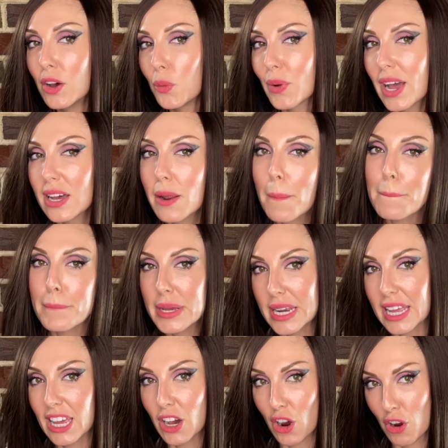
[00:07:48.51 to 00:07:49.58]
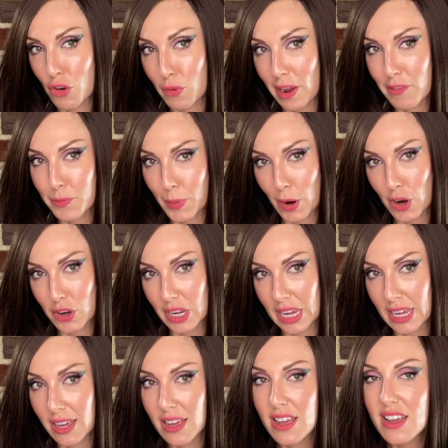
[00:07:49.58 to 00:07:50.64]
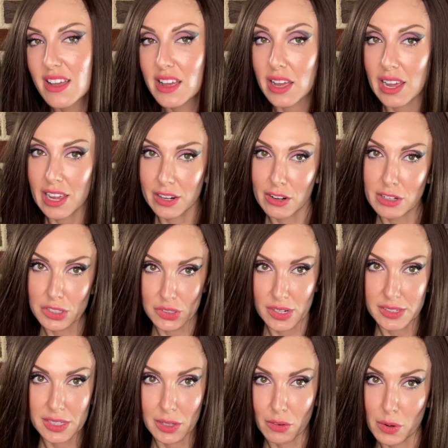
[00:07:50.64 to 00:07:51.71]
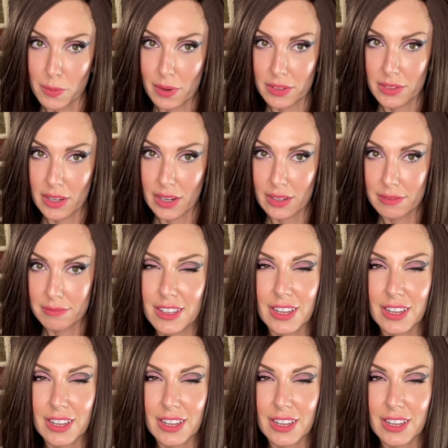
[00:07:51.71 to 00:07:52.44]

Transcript: We had a mini ArtRave party in our dressing room all night.